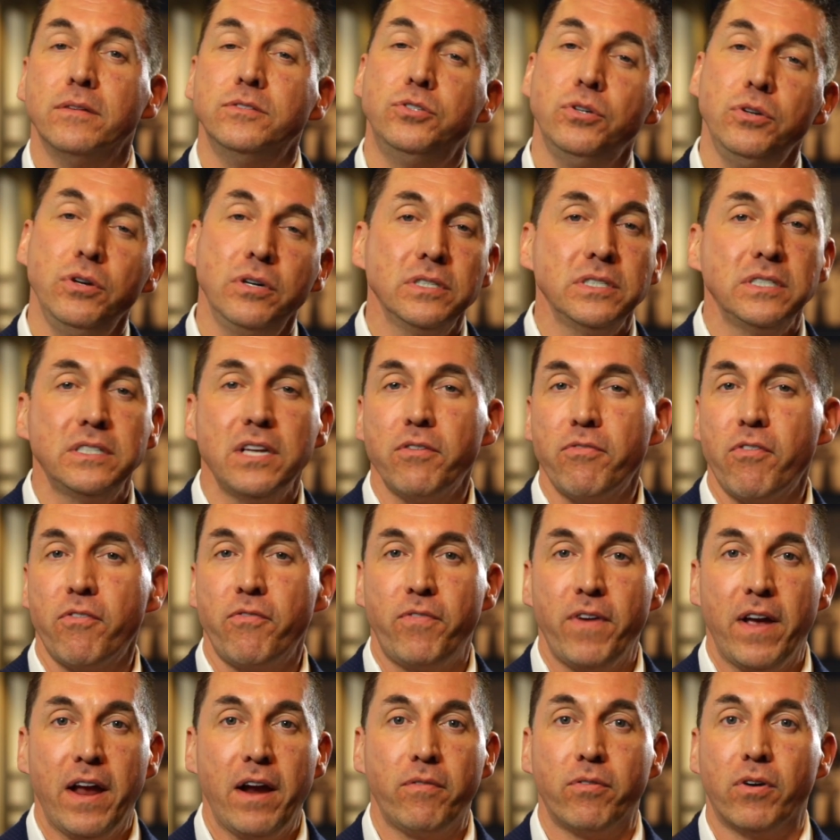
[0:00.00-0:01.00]
Do yourself a
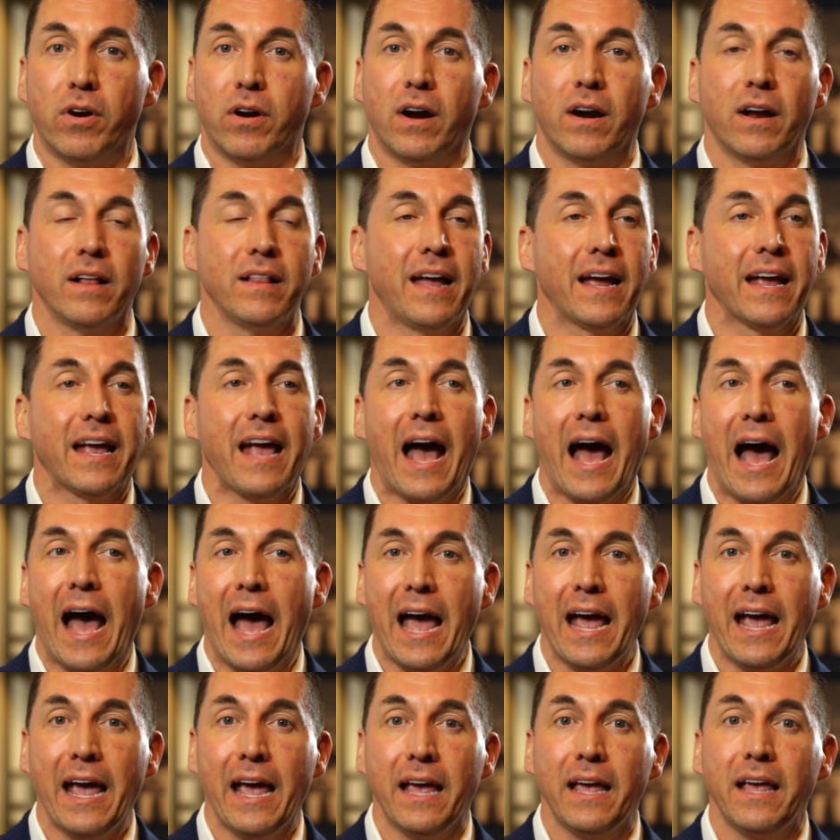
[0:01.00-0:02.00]
favor. Like
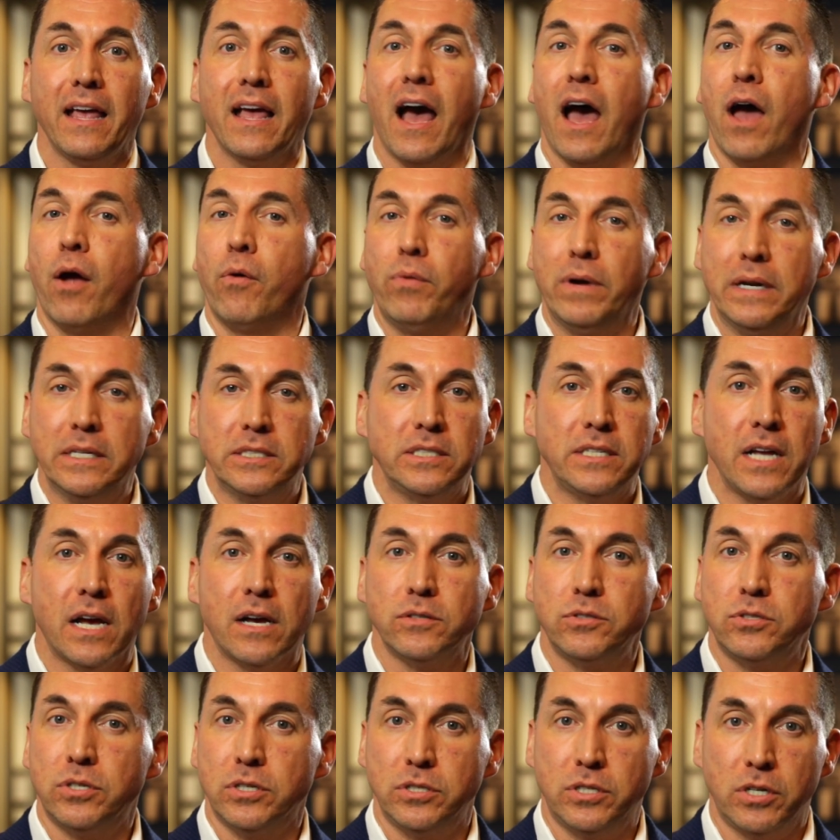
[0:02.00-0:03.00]
I reached
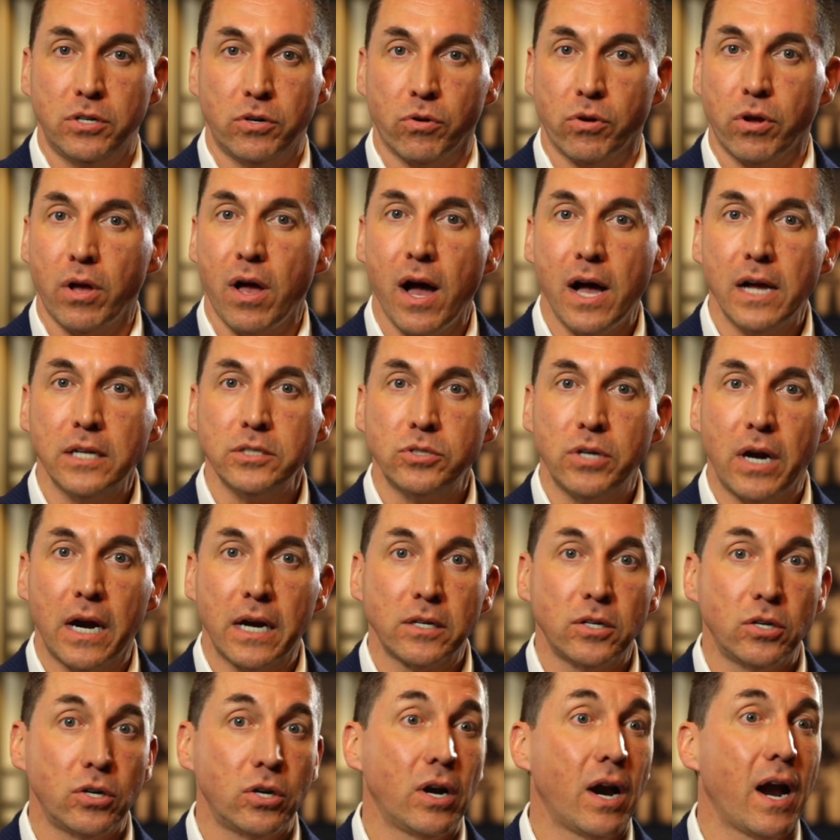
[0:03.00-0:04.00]
out to a general
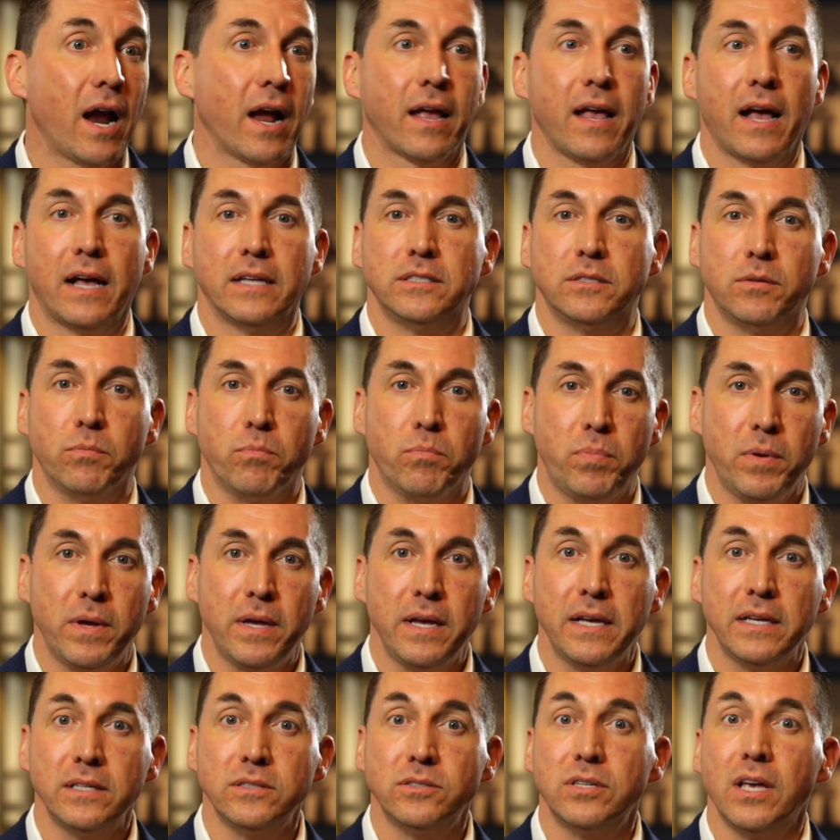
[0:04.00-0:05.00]
contractor. I got some
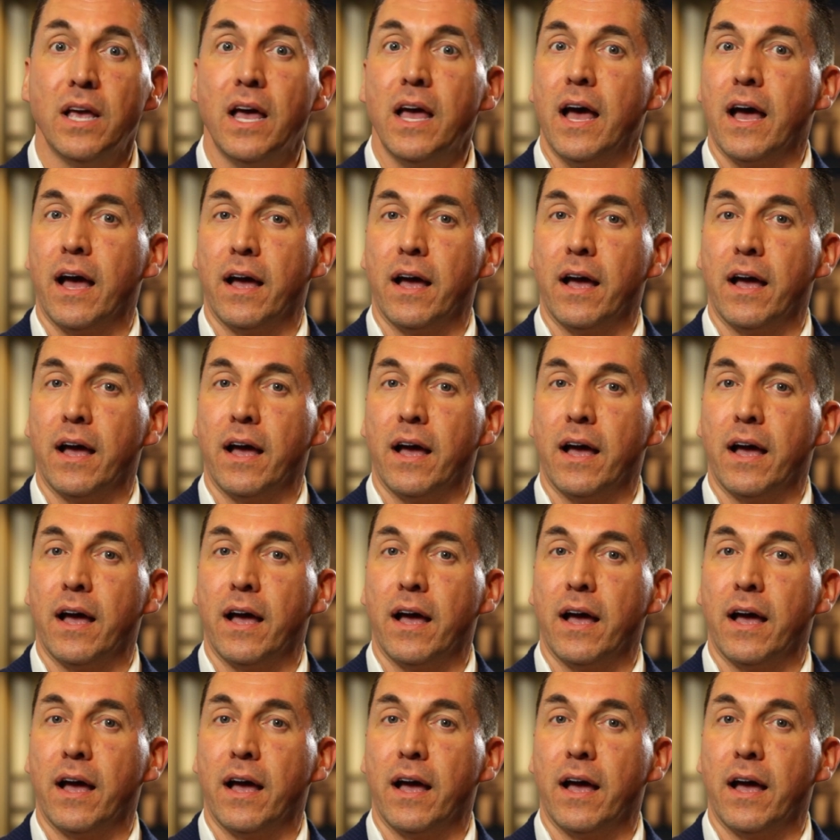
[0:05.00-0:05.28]
bids.